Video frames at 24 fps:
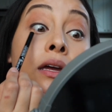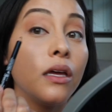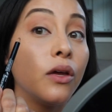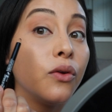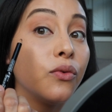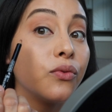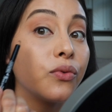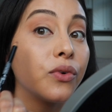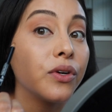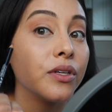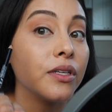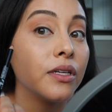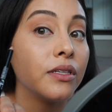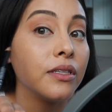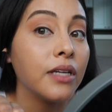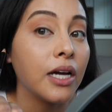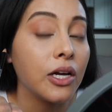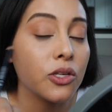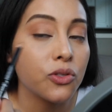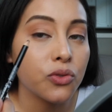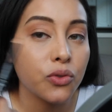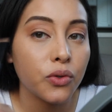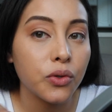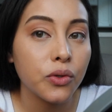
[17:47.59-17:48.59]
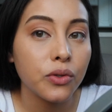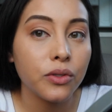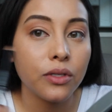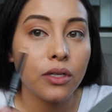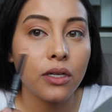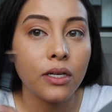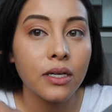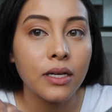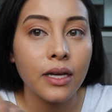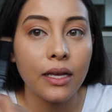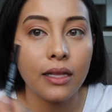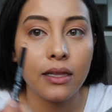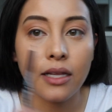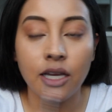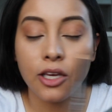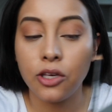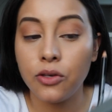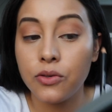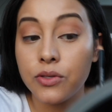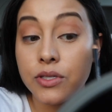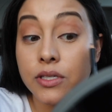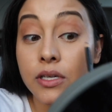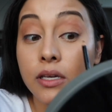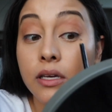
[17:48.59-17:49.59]
And for the natural look,
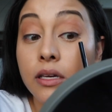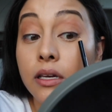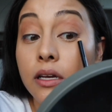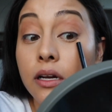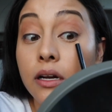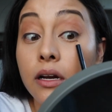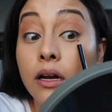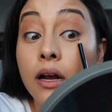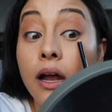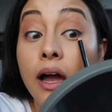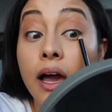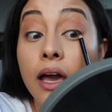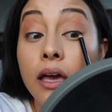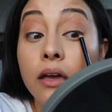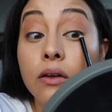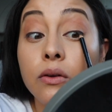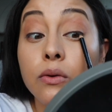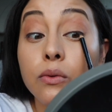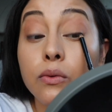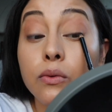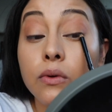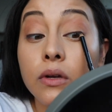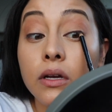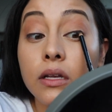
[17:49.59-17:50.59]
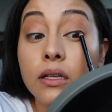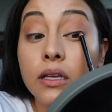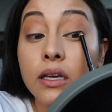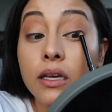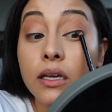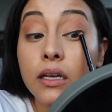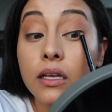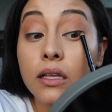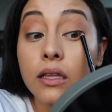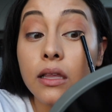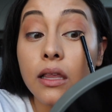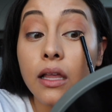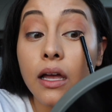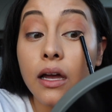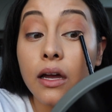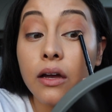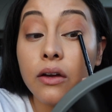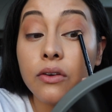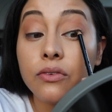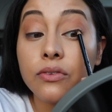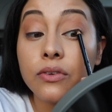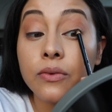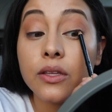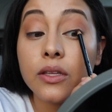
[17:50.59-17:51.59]
like you see here, I really
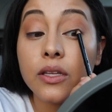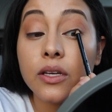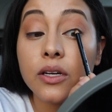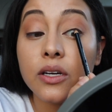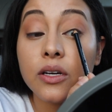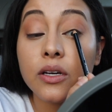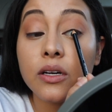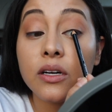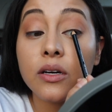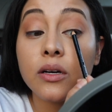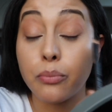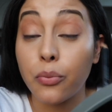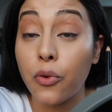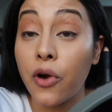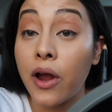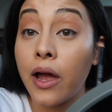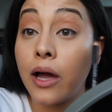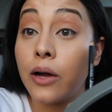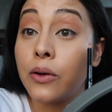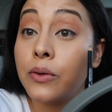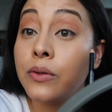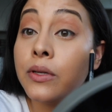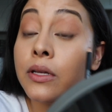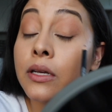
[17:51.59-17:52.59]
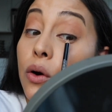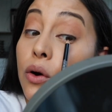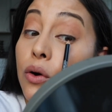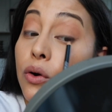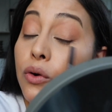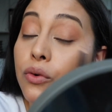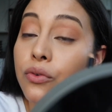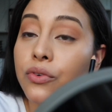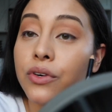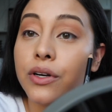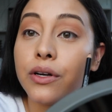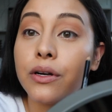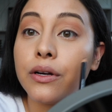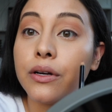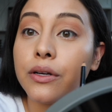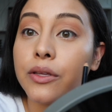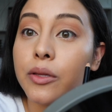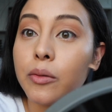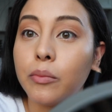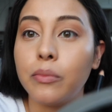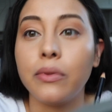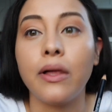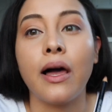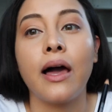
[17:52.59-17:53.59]
love the brown over
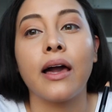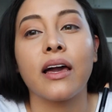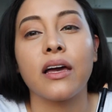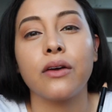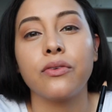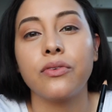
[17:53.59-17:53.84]
the black.